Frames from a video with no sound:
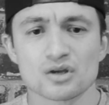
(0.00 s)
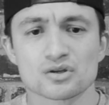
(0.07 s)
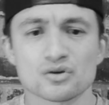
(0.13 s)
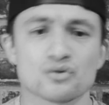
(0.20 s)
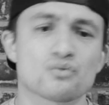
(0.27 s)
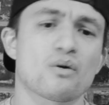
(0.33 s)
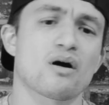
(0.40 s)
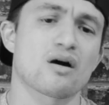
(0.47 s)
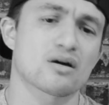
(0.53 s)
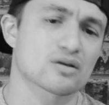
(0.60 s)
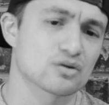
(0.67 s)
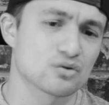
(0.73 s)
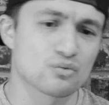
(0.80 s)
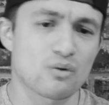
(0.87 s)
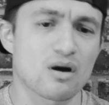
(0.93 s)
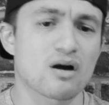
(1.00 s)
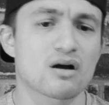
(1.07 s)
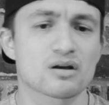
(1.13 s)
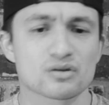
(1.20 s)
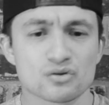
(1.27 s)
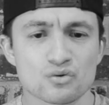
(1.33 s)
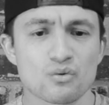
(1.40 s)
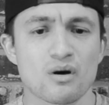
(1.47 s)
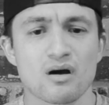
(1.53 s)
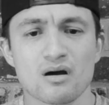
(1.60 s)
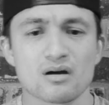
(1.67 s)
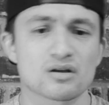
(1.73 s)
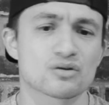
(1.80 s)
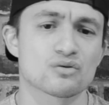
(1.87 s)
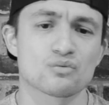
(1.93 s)
You want, you want, you
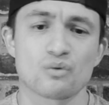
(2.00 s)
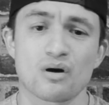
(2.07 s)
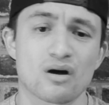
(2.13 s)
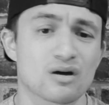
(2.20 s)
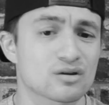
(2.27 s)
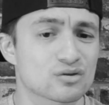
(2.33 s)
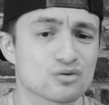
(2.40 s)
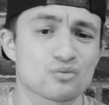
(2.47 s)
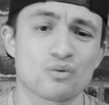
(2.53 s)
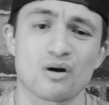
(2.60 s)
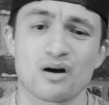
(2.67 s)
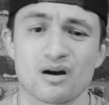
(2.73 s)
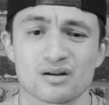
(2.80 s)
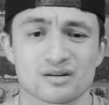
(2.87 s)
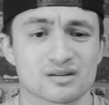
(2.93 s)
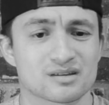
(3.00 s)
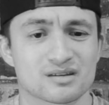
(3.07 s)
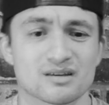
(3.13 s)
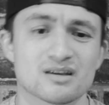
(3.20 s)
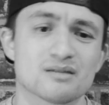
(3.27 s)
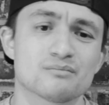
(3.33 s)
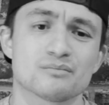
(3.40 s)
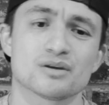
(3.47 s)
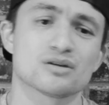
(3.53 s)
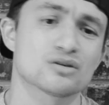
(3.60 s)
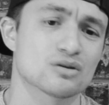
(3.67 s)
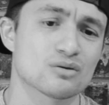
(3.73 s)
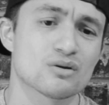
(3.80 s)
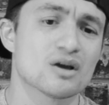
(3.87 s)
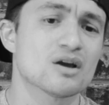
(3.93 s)
want, you want, you wanna keep me
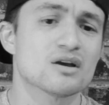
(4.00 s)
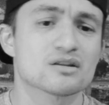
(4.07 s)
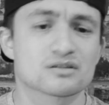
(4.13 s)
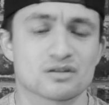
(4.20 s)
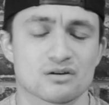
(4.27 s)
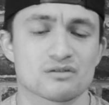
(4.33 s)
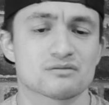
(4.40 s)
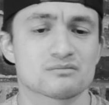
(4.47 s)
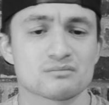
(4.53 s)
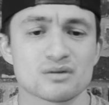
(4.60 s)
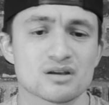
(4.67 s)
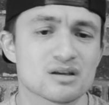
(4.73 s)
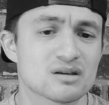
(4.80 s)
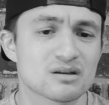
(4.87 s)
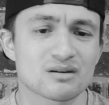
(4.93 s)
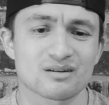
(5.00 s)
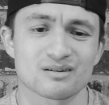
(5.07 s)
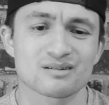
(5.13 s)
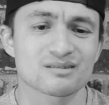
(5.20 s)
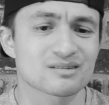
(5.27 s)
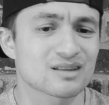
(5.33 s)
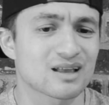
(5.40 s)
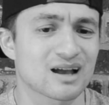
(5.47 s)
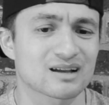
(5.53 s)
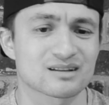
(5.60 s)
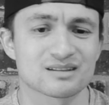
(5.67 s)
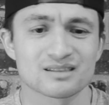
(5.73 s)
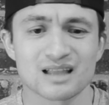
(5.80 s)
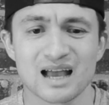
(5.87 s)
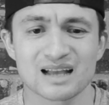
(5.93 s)
you. Turn me on like a
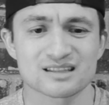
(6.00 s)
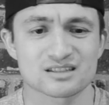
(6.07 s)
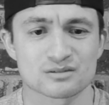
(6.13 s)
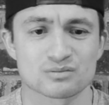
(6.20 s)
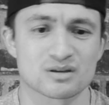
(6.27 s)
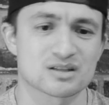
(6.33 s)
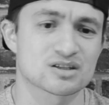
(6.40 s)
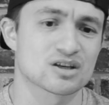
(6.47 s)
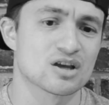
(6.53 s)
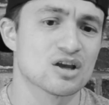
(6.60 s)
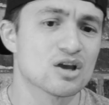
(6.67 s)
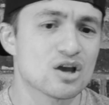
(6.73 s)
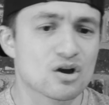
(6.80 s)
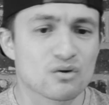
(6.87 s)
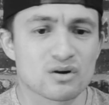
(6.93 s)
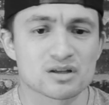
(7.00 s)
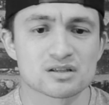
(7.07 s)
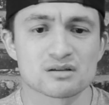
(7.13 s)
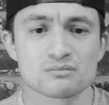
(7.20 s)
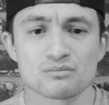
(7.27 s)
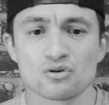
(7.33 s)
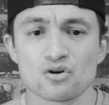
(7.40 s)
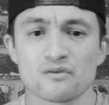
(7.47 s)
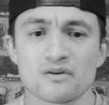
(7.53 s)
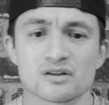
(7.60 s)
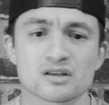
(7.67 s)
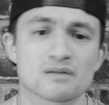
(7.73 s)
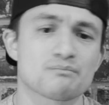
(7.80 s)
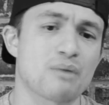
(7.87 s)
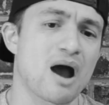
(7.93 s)
light switch. When you're moving
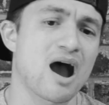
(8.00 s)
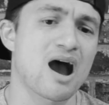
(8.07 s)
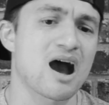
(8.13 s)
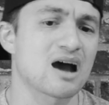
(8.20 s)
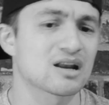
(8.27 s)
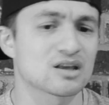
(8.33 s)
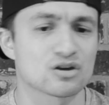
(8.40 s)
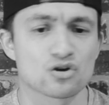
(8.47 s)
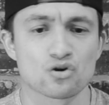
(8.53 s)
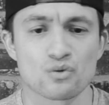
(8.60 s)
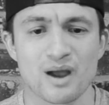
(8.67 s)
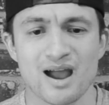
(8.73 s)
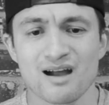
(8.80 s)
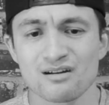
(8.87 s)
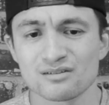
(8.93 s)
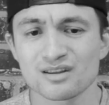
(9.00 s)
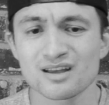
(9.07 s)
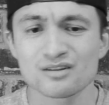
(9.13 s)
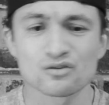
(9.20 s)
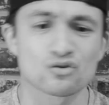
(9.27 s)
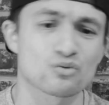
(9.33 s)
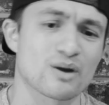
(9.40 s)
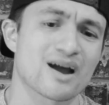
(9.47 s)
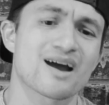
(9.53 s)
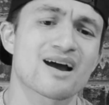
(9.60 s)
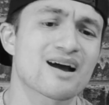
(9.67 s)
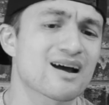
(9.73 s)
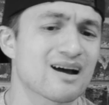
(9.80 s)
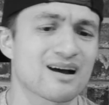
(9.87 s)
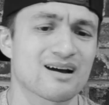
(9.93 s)
your body around and
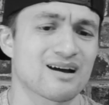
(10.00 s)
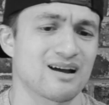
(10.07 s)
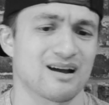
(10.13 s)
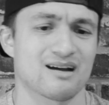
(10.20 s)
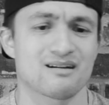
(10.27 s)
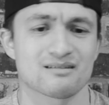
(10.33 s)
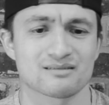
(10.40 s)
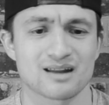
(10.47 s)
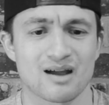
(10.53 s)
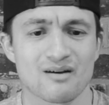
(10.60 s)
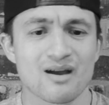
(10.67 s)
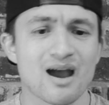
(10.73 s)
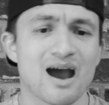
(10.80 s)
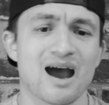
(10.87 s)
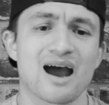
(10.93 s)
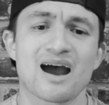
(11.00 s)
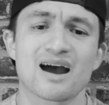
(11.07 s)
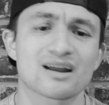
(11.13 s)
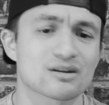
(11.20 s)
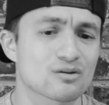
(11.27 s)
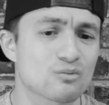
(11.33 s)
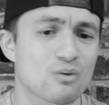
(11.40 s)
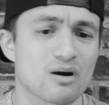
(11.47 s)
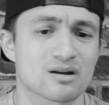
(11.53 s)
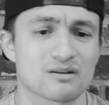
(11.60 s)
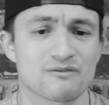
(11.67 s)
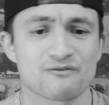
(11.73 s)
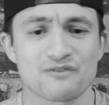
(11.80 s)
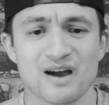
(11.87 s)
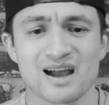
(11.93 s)
around. Now I don't
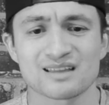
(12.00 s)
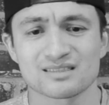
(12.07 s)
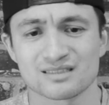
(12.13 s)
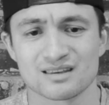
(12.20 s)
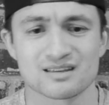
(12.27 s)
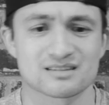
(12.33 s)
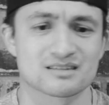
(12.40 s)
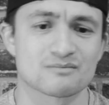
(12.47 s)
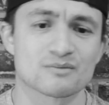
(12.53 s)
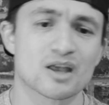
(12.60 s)
wanna fight this.